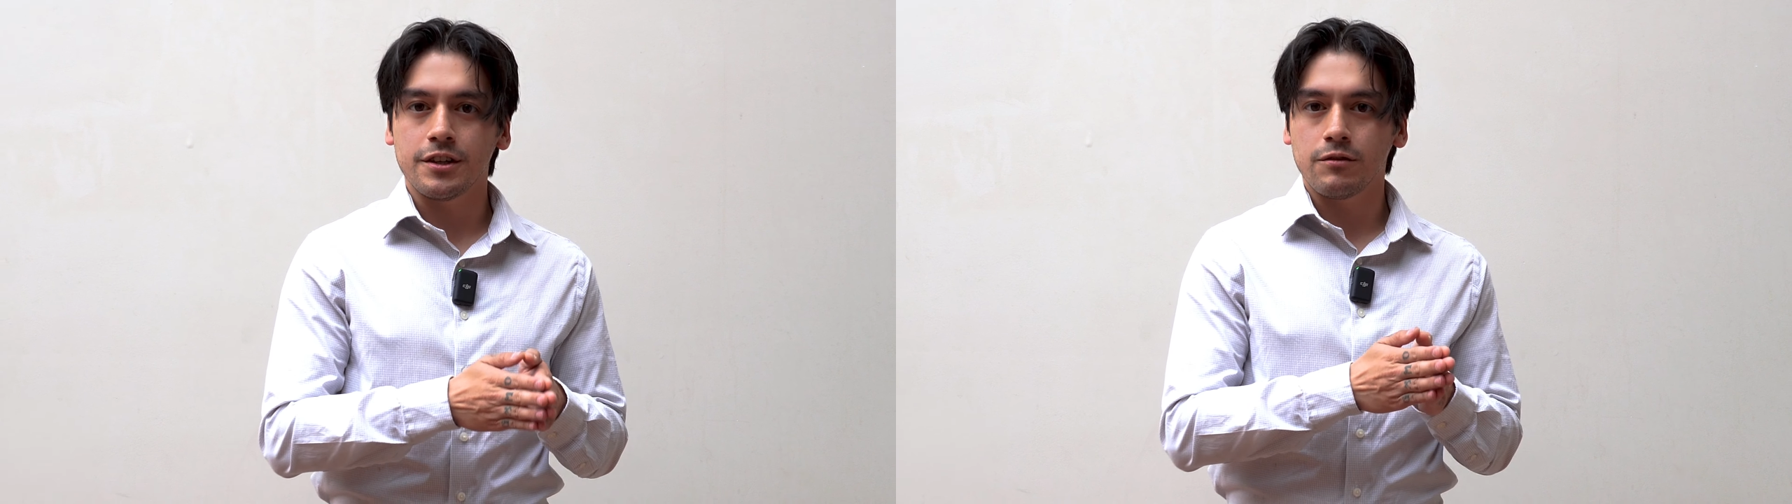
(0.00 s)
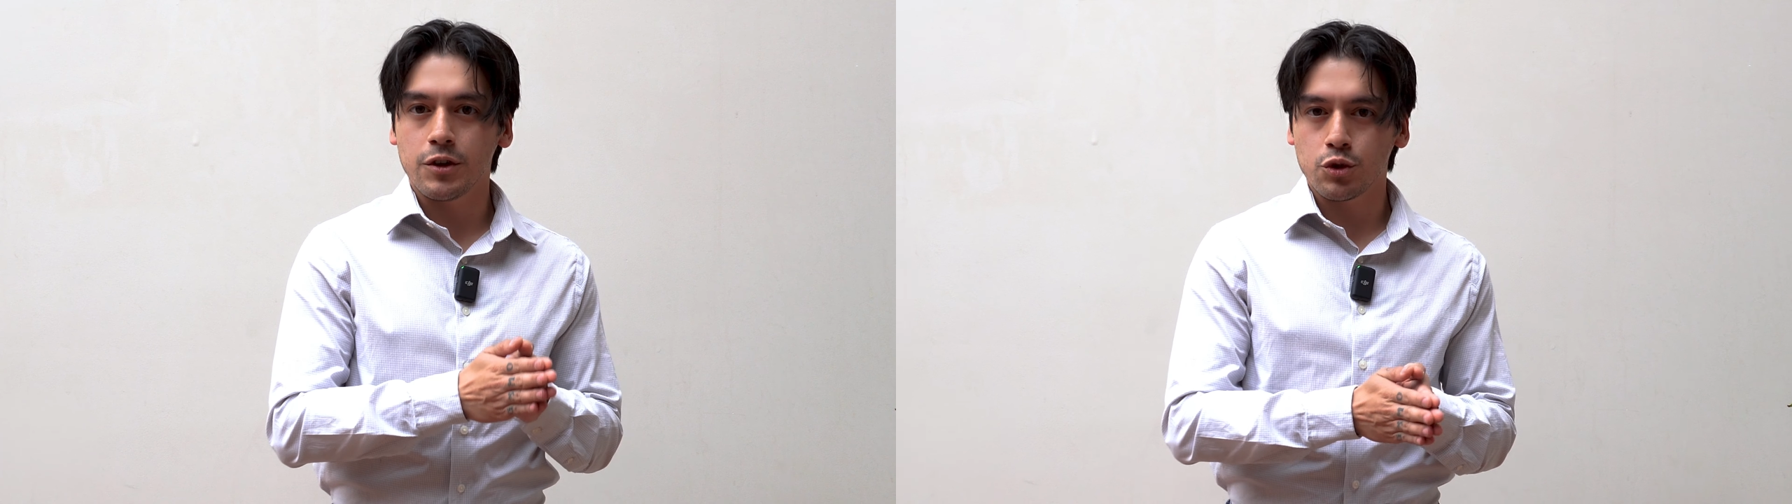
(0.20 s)

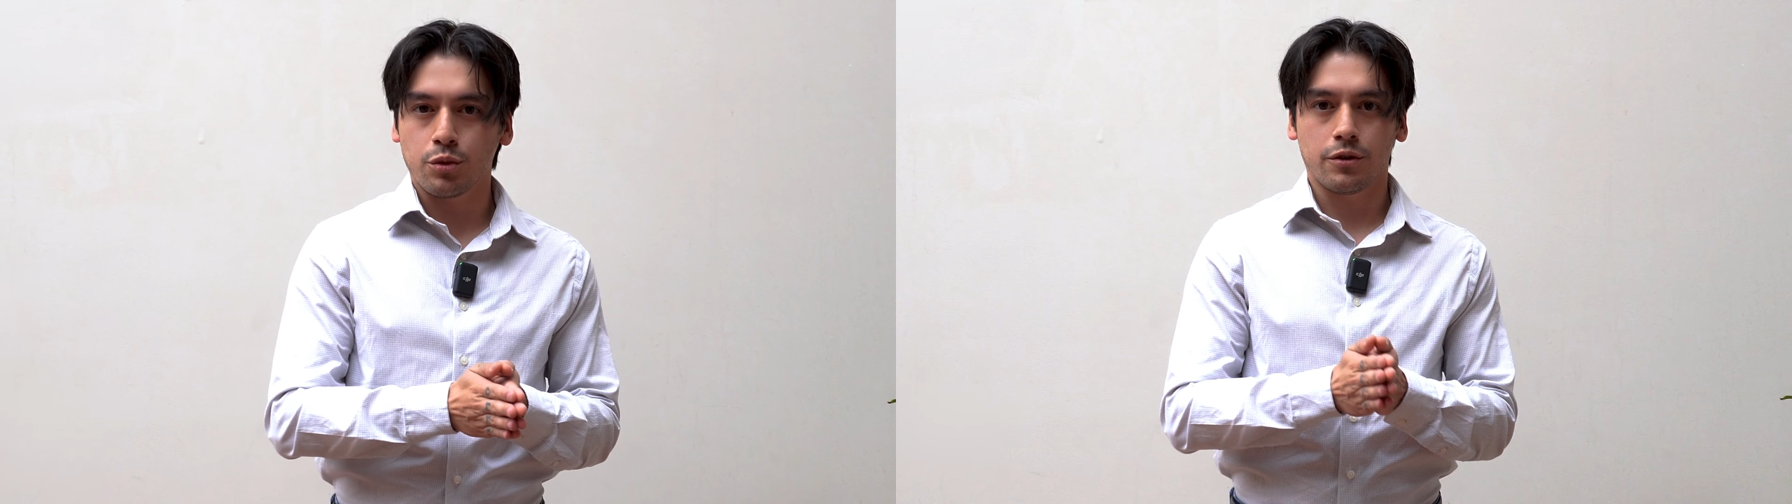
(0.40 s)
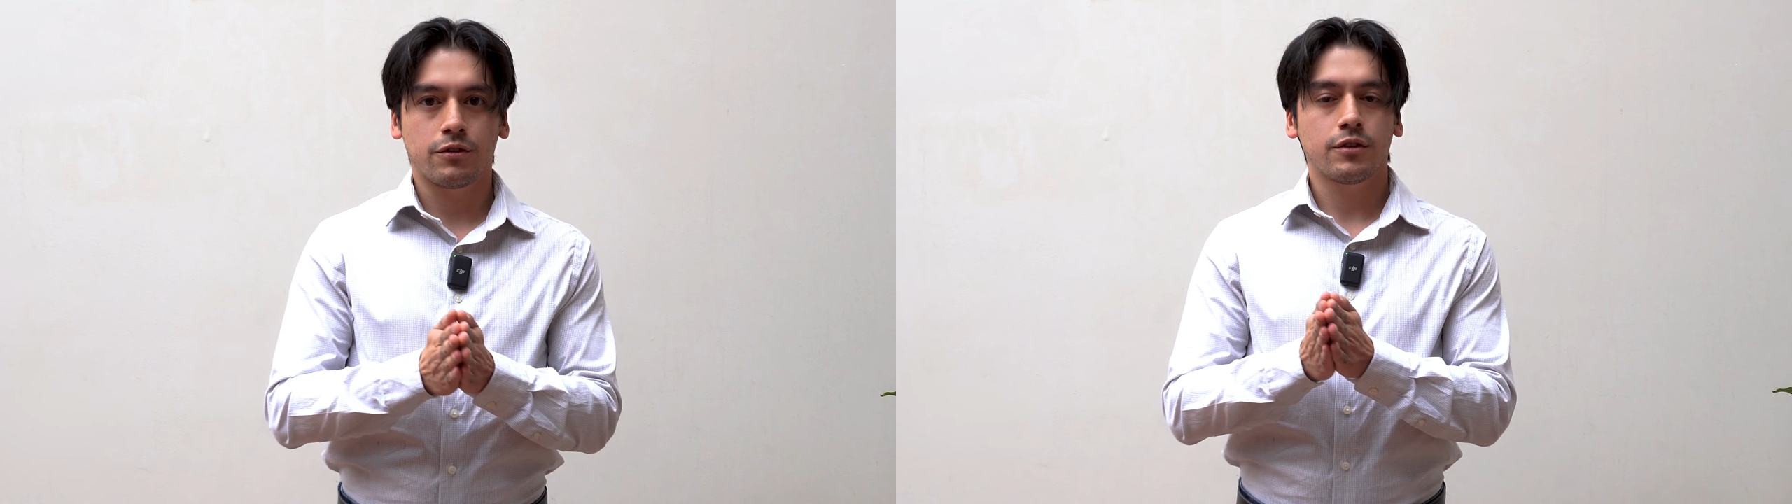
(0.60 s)

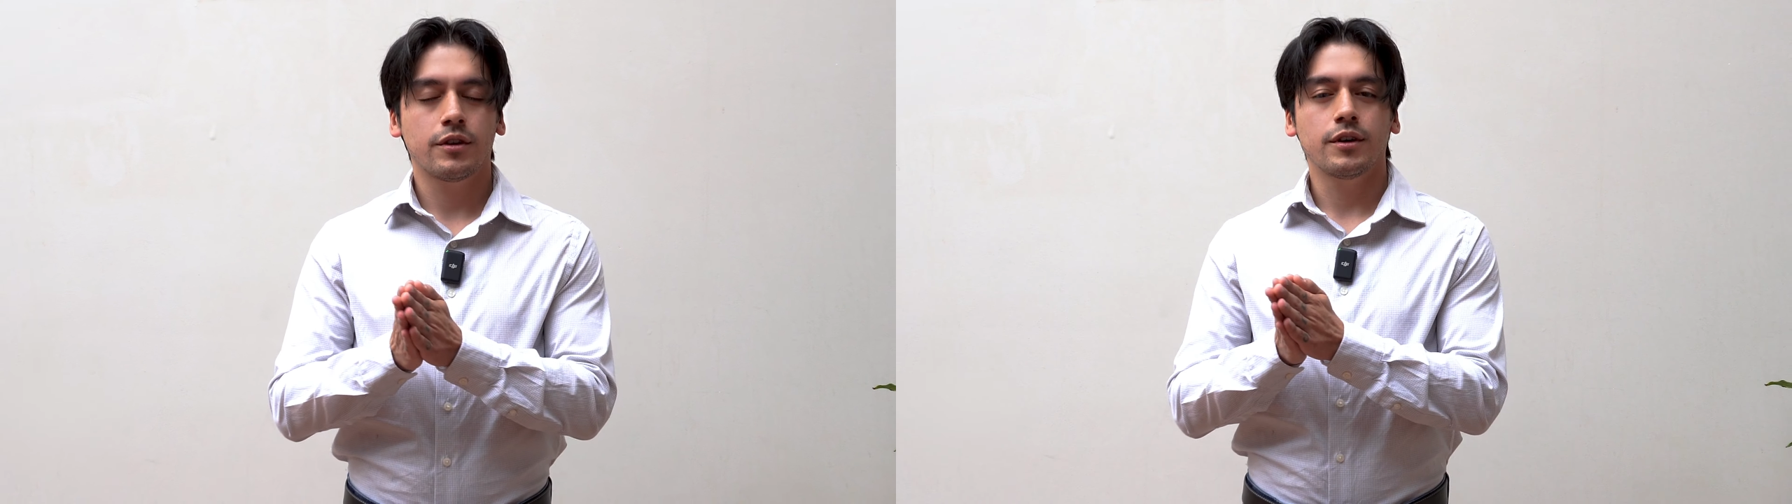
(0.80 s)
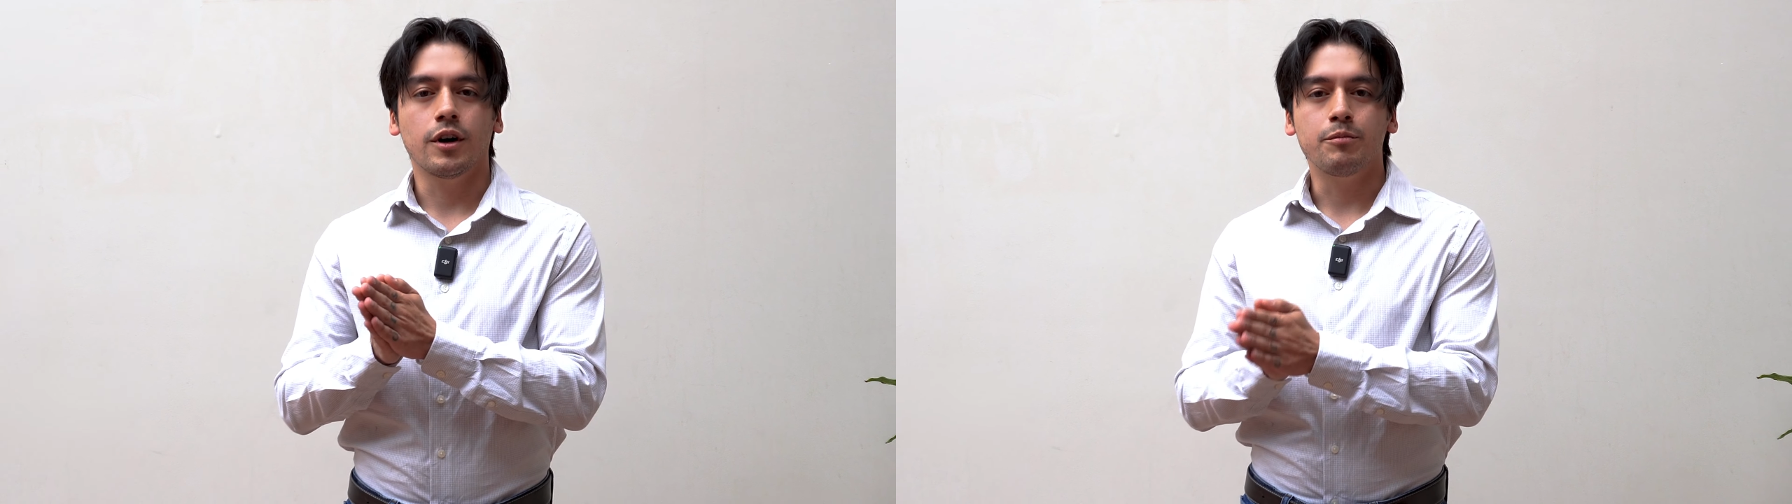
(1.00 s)
individual's